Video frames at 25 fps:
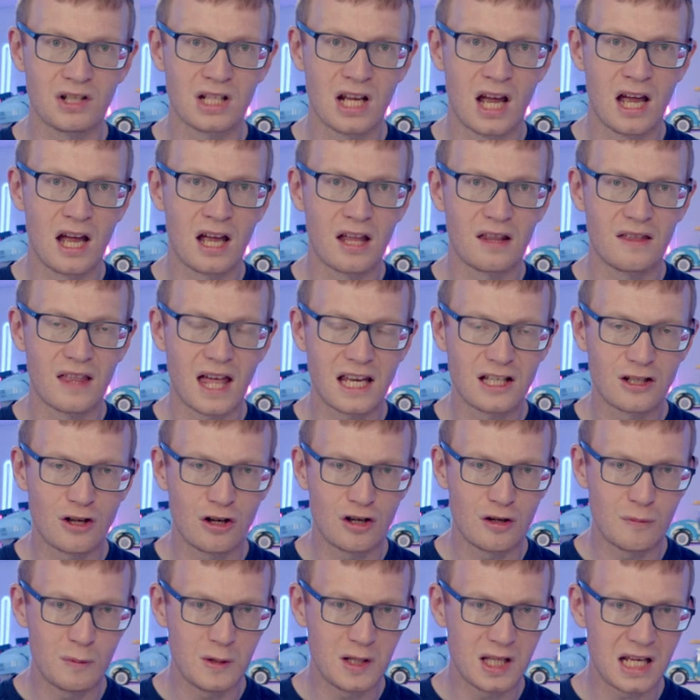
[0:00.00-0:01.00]
it, that's
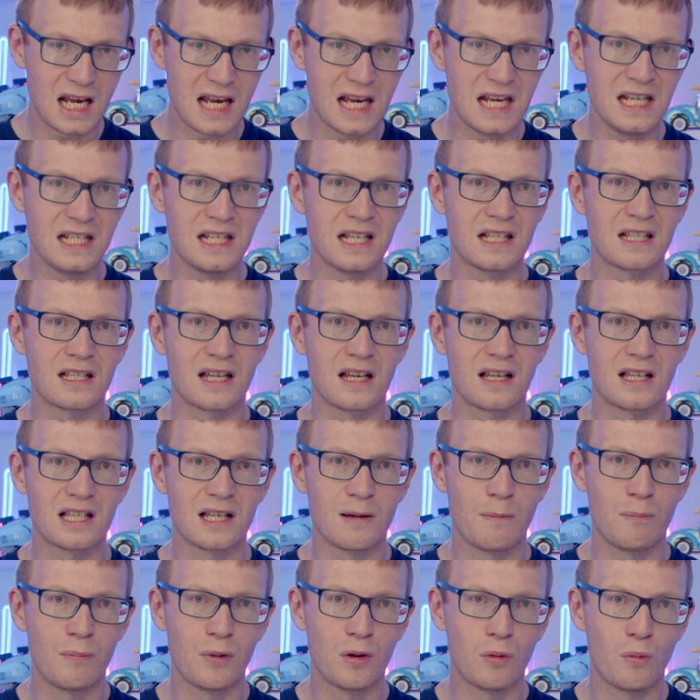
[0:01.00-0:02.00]
going to be the easiest and
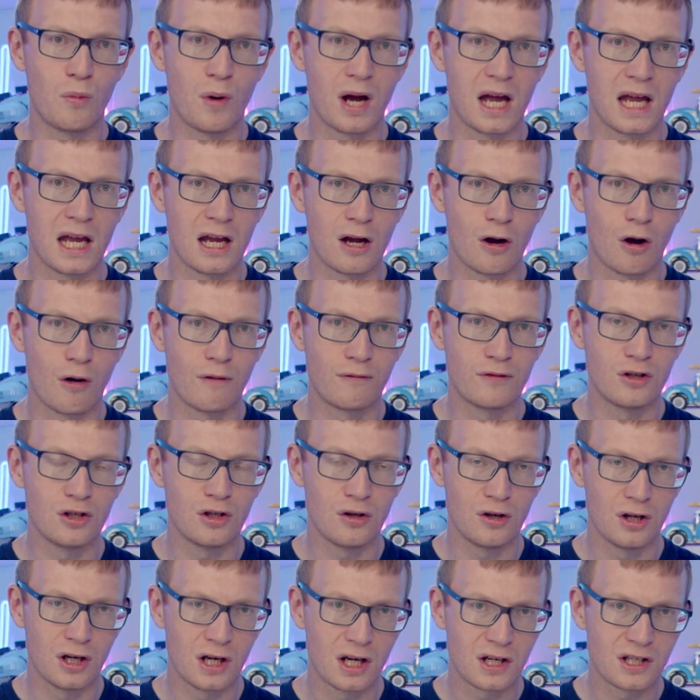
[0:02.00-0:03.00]
simple way of
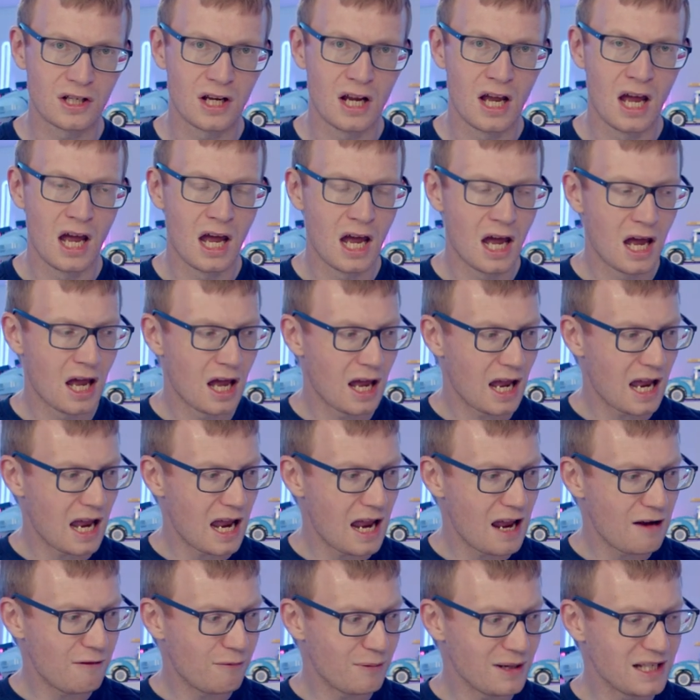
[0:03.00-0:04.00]
doing it.
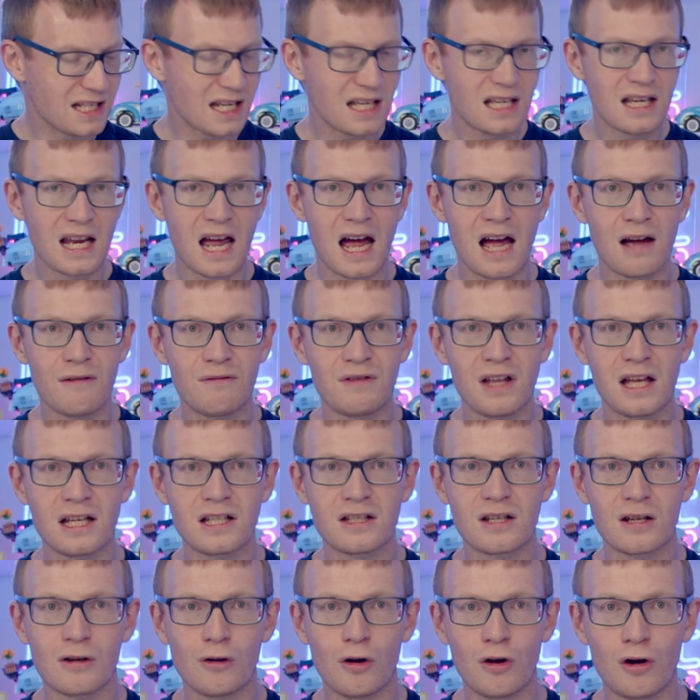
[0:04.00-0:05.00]
If we didn't have
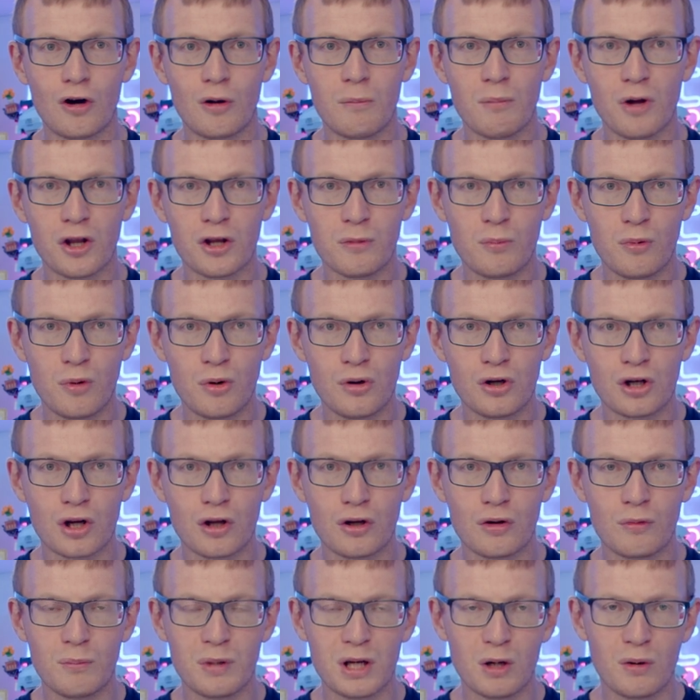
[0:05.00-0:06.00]
that on our motherboard,
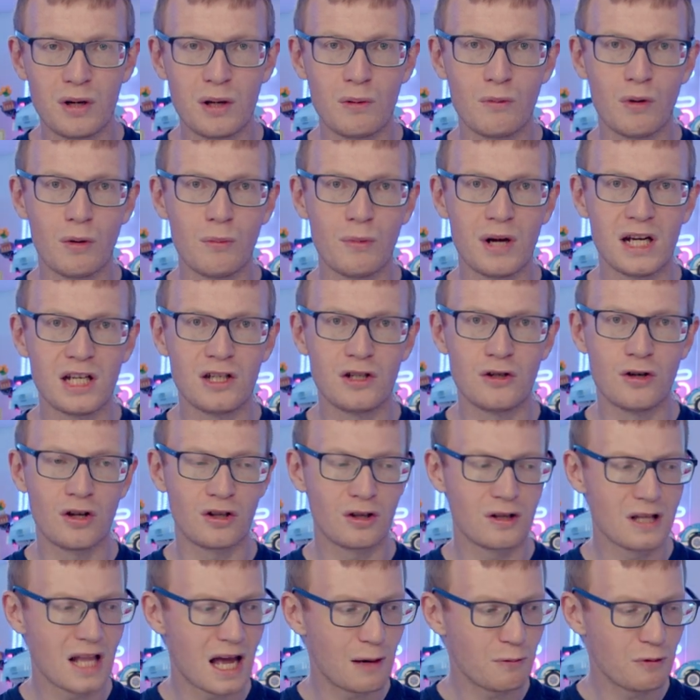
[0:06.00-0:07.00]
there'd be only one way to do
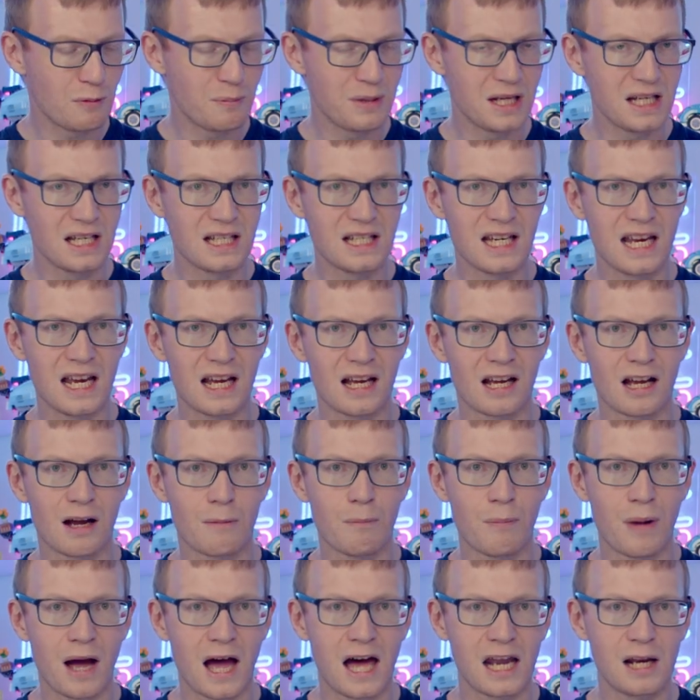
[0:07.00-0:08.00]
it, and that would be to take a
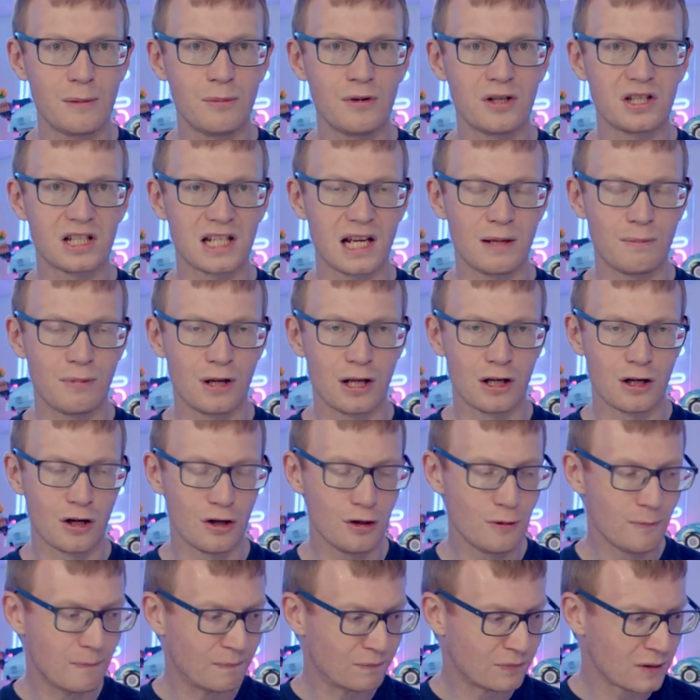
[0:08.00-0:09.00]
compatible C P
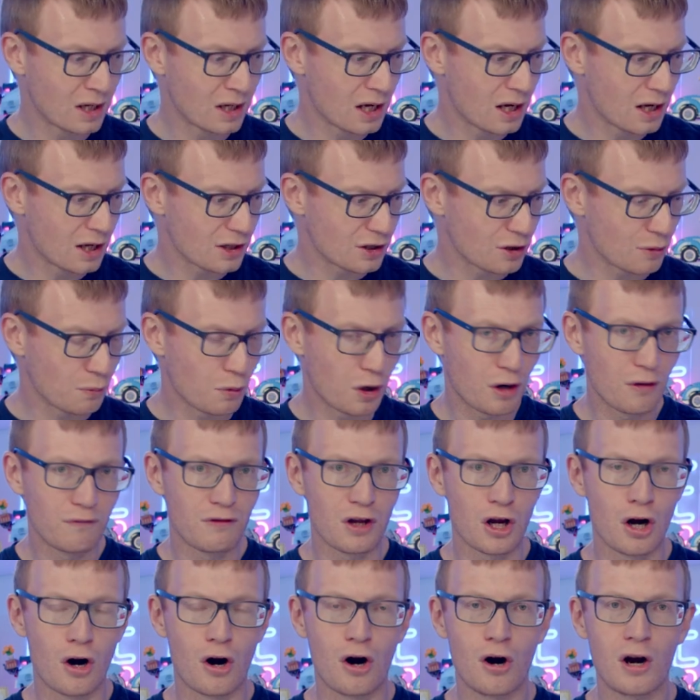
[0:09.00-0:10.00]
U, so one of
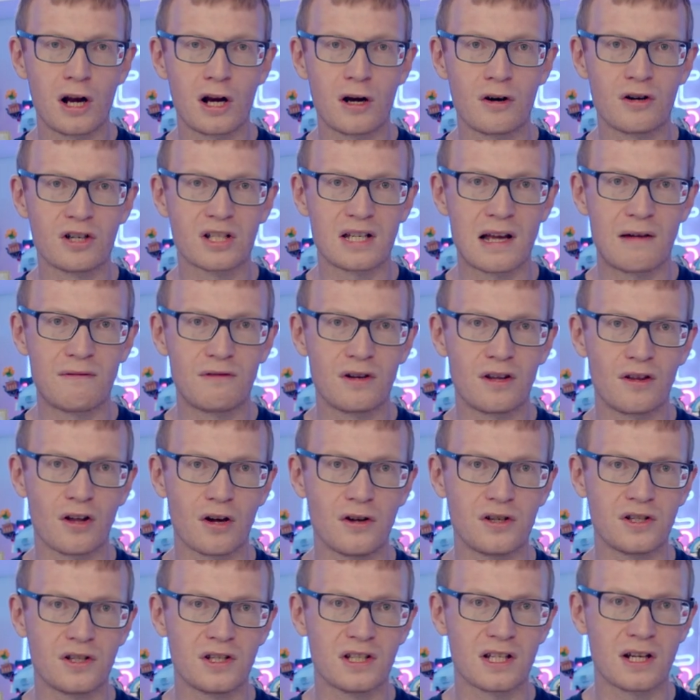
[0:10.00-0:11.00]
the earlier seven
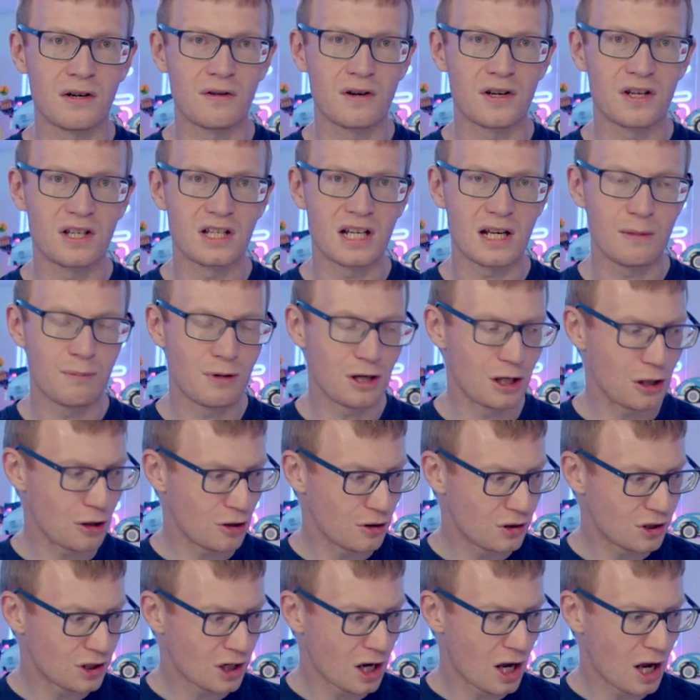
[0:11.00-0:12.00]
thousand series C
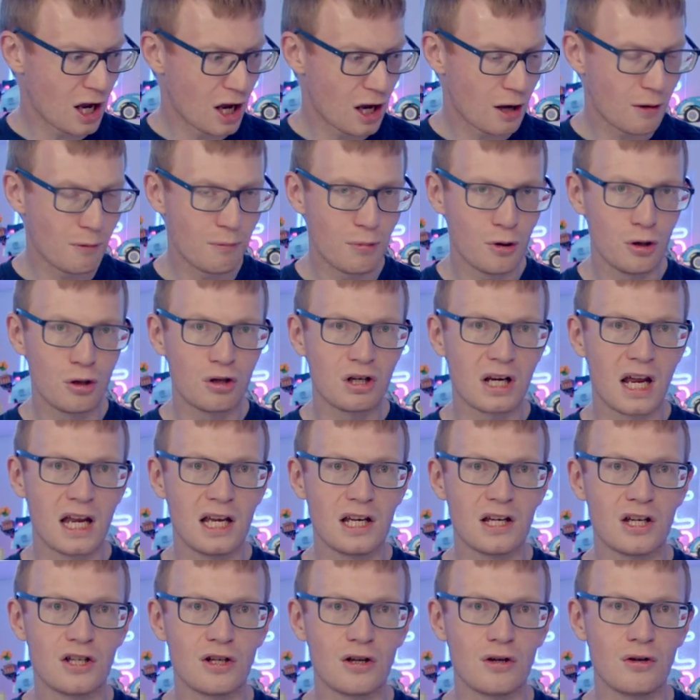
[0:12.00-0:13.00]
P Us, put it
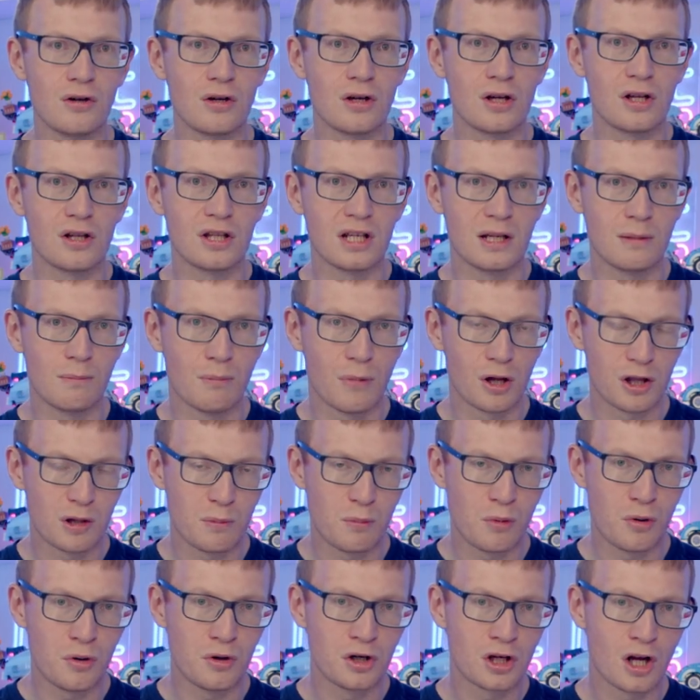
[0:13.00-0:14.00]
into the
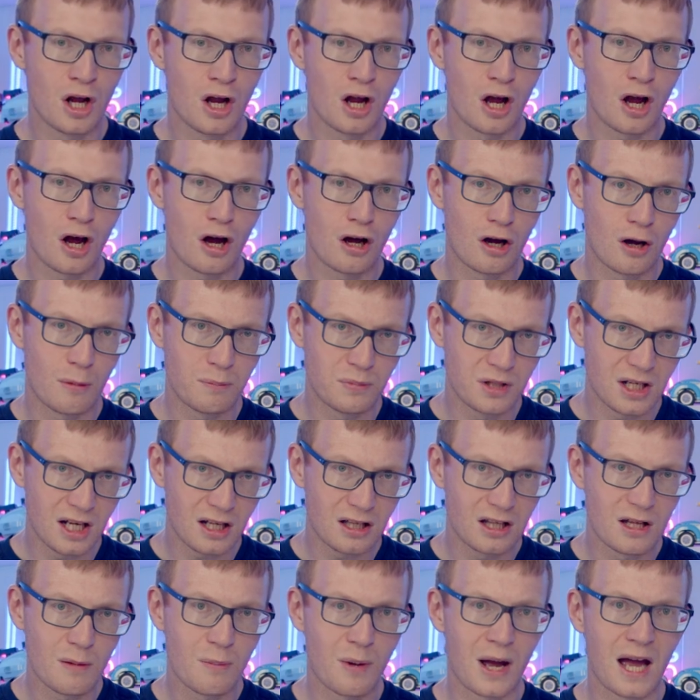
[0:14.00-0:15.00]
motherboard,
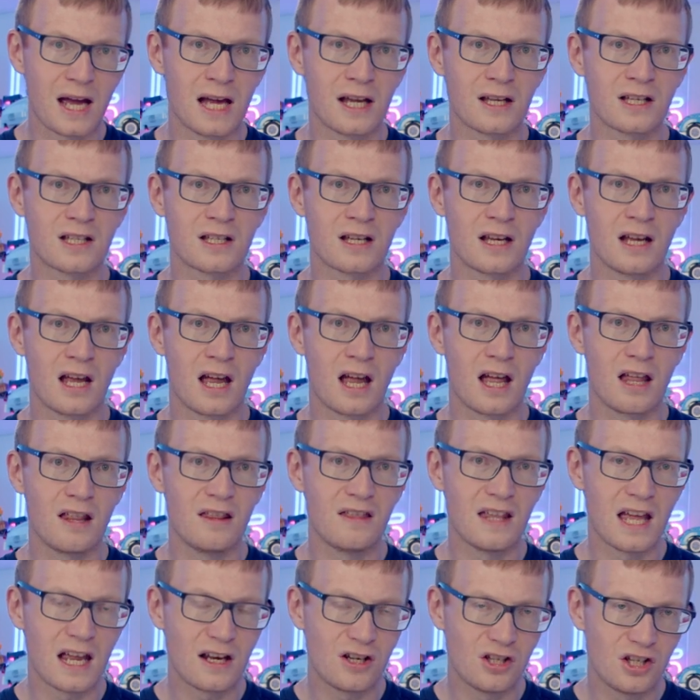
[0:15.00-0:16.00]
update the BIOS,
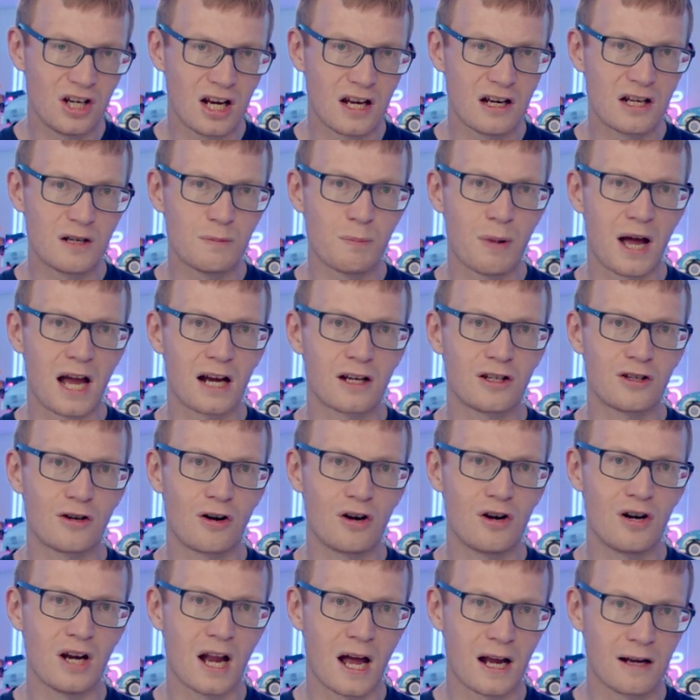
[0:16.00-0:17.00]
then change back to
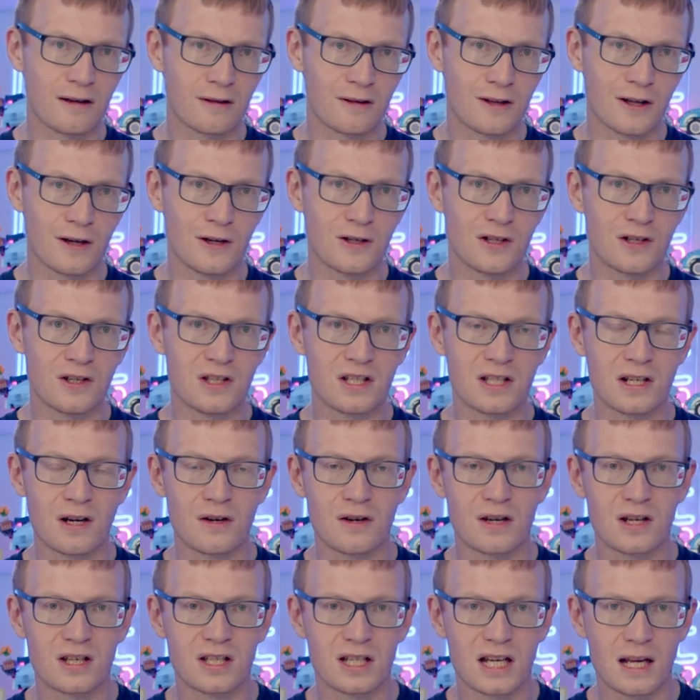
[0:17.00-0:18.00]
our nine thousand
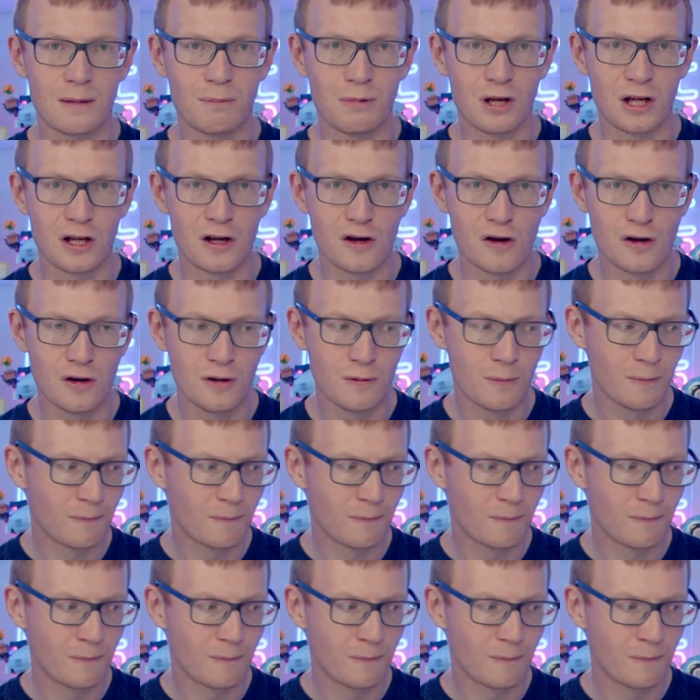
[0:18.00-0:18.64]
series C P U.